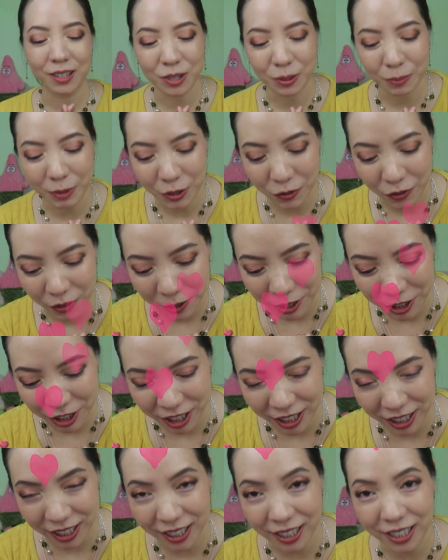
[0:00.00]
Thank you so much for
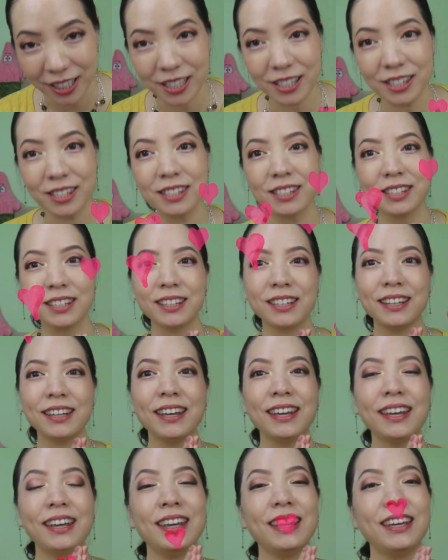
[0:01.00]
watching, dears.
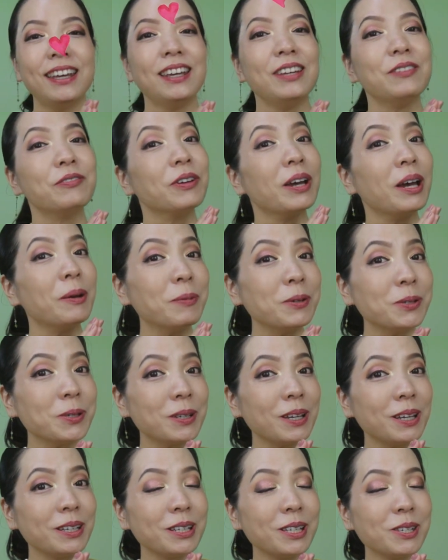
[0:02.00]
If you happen
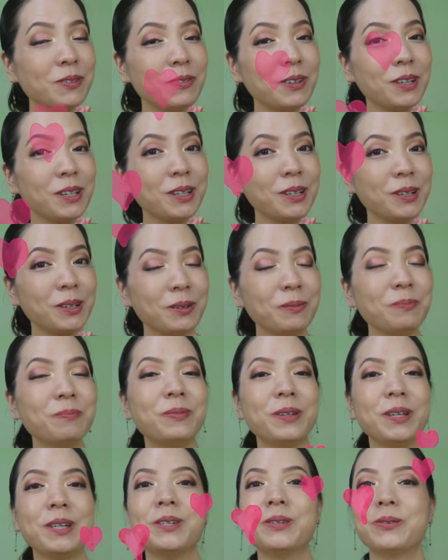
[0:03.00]
to like this video,
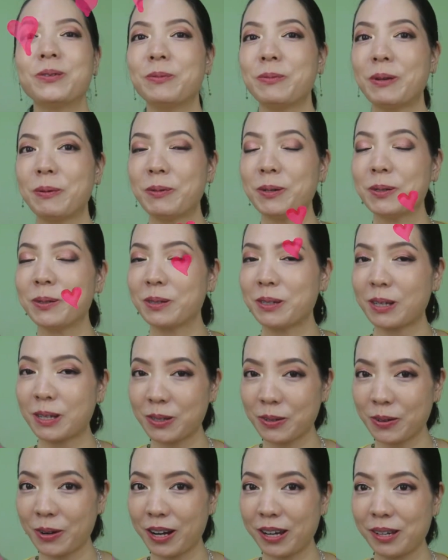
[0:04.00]
please remember to
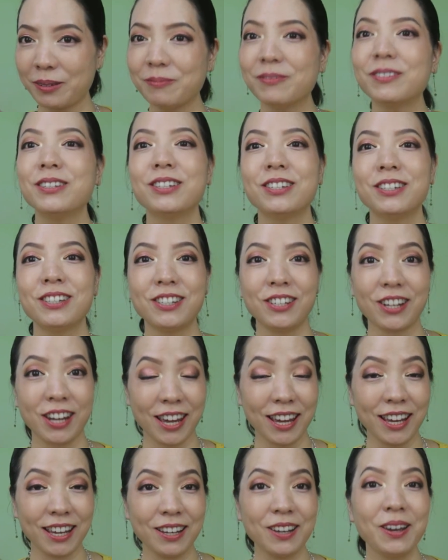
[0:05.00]
subscribe,
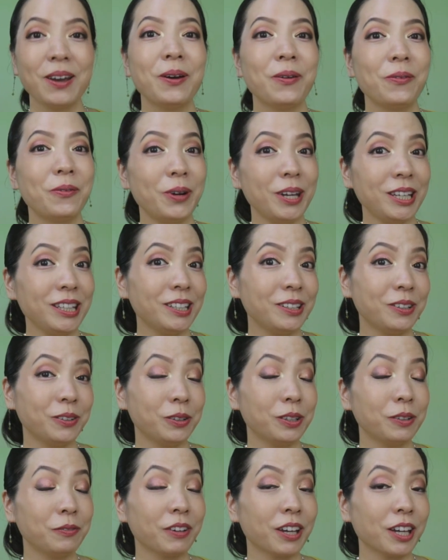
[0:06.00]
share, ring the
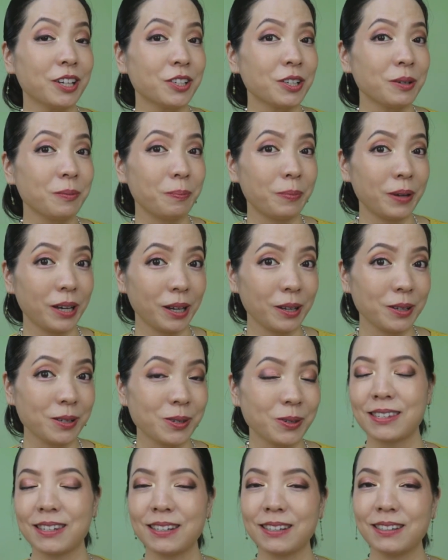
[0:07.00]
notification bell
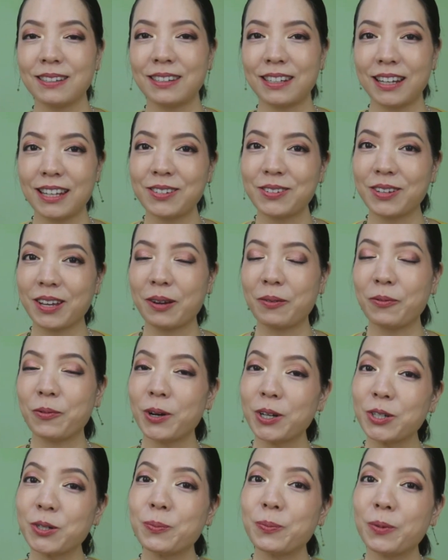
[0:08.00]
so that you
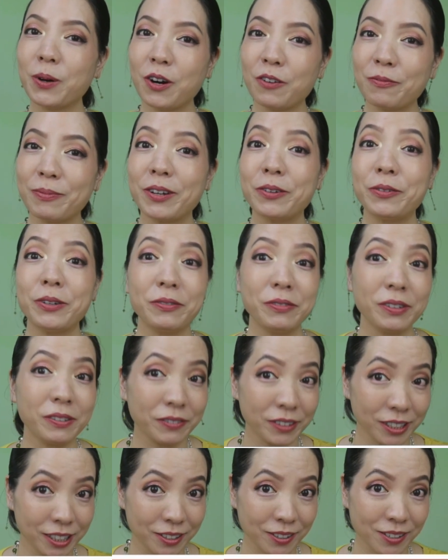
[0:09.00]
can watch more of my
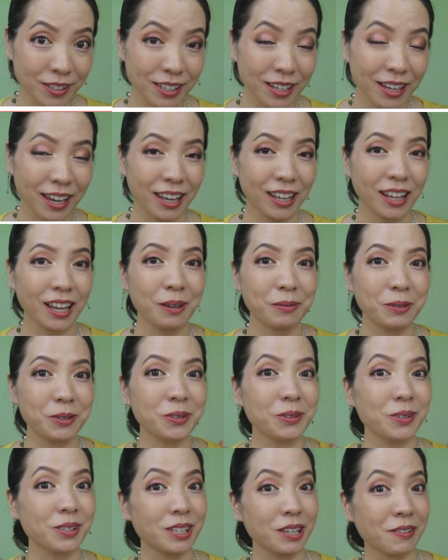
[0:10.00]
review videos and help
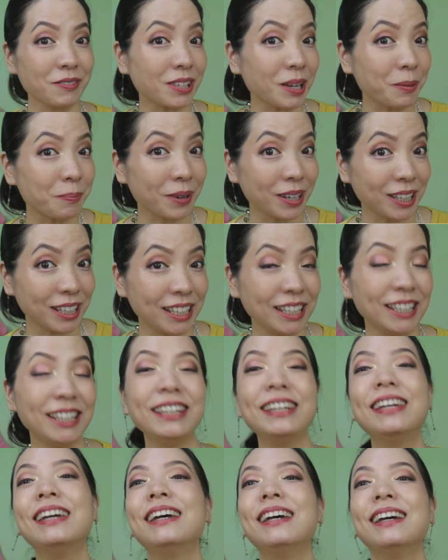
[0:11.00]
you to save some money.
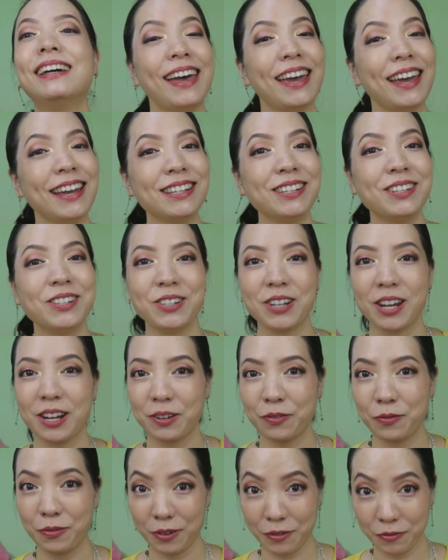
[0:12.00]
And
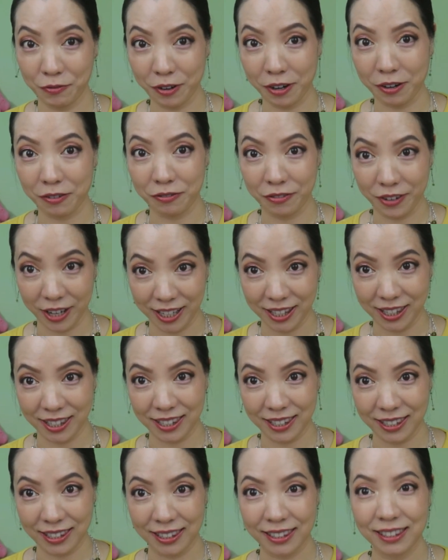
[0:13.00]
share it with your
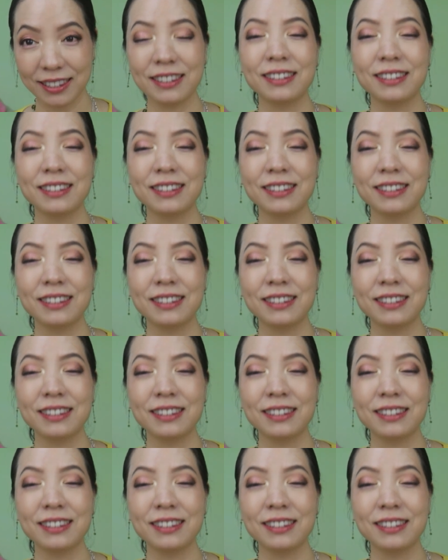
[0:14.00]
friends.